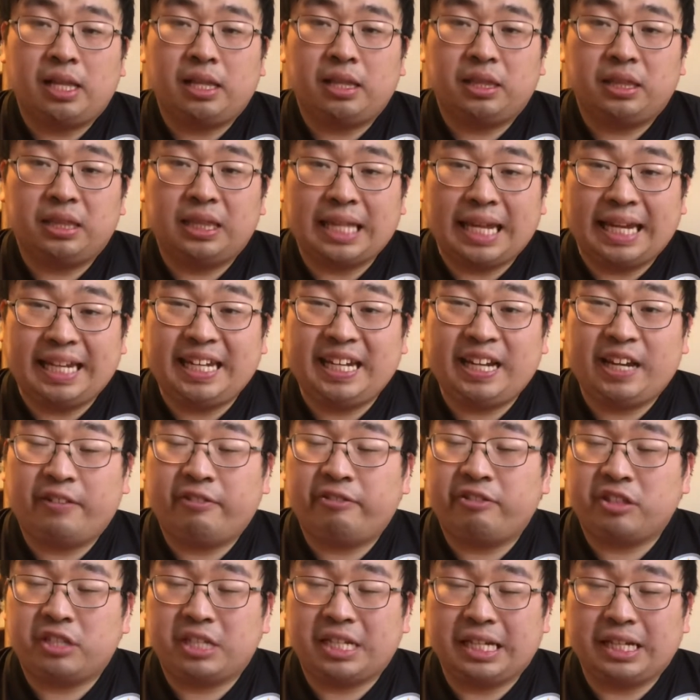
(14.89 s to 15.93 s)
Lady of
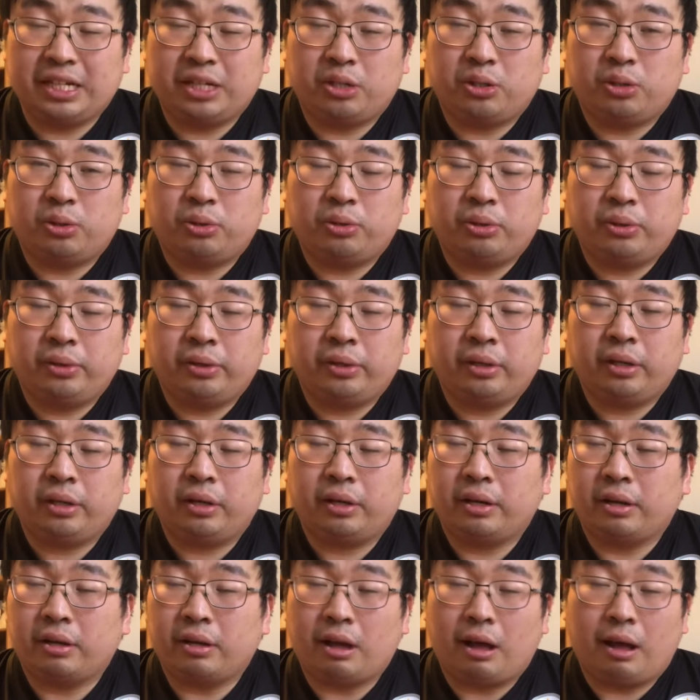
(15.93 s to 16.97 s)
Steel,
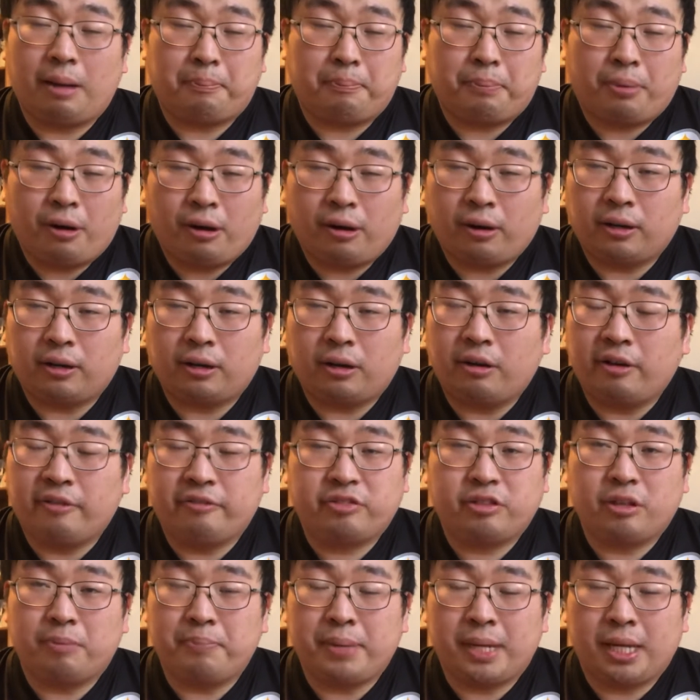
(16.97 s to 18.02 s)
a part
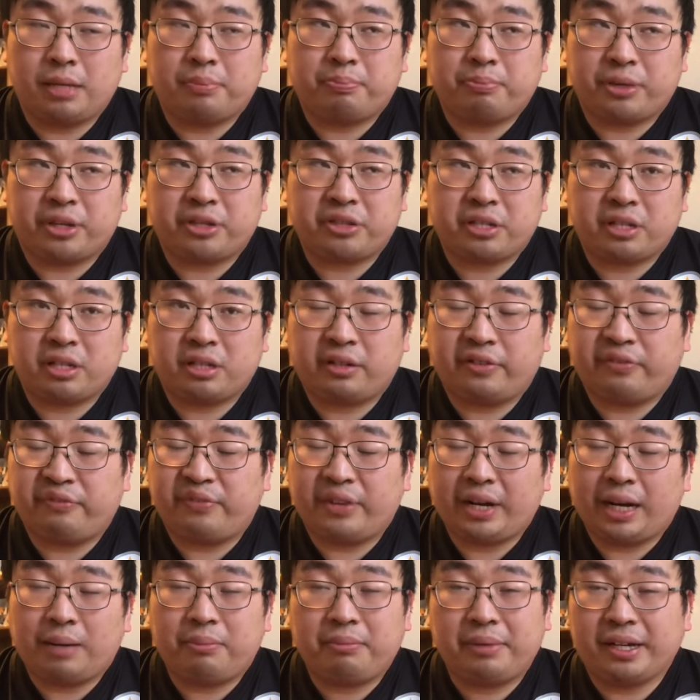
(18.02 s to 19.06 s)
of the Pittsburgh Steeler
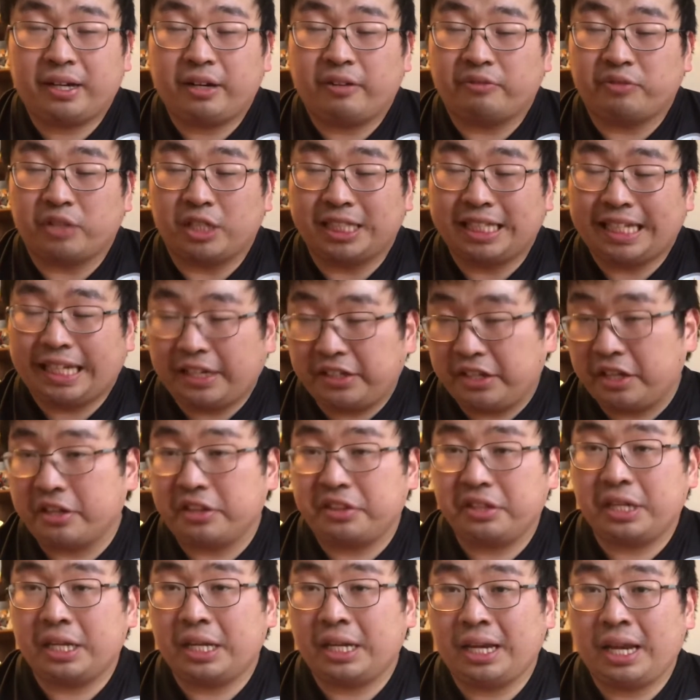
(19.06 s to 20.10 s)
family of the
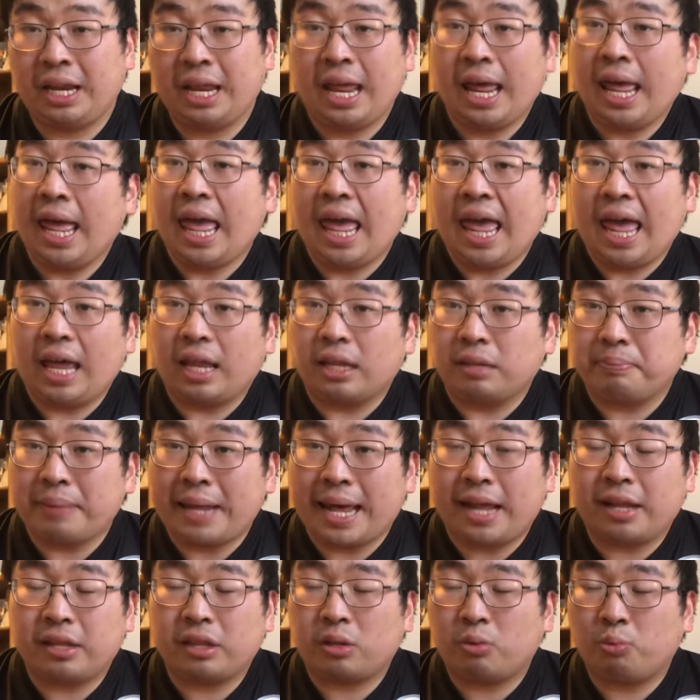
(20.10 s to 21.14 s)
TTC, has
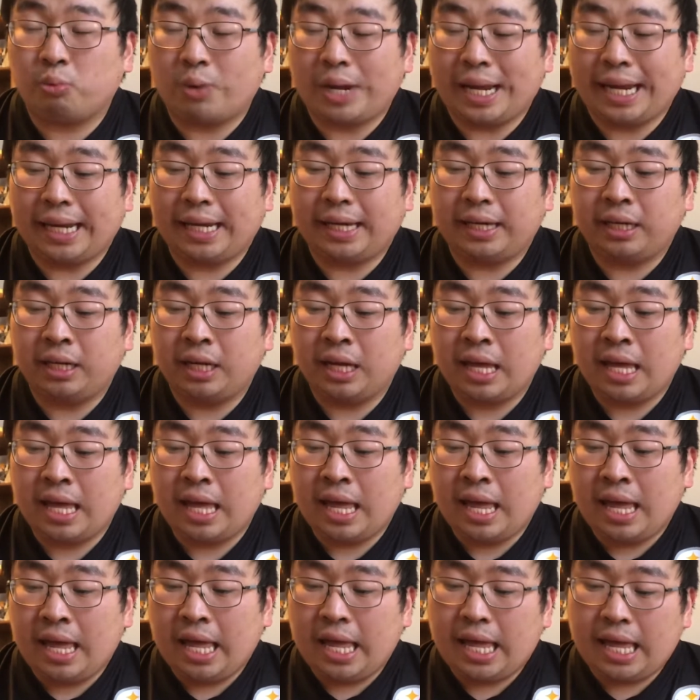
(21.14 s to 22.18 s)
passed away
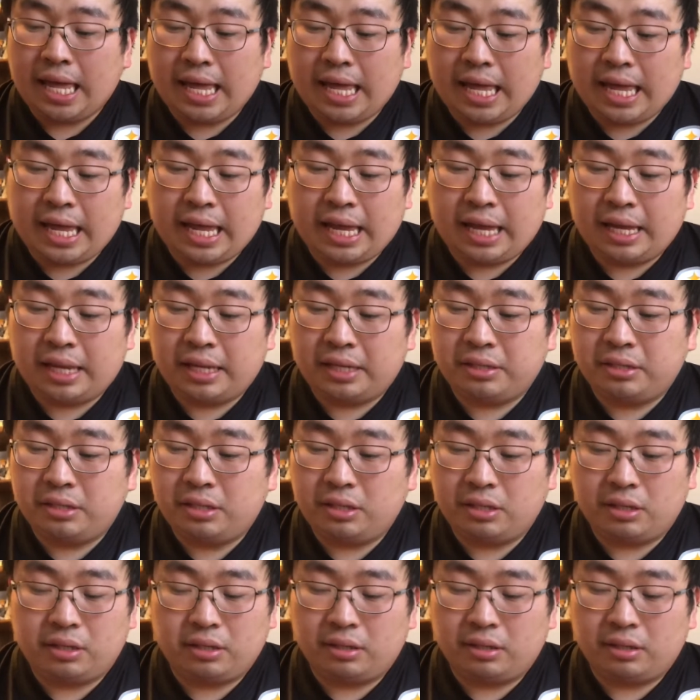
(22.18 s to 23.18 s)
and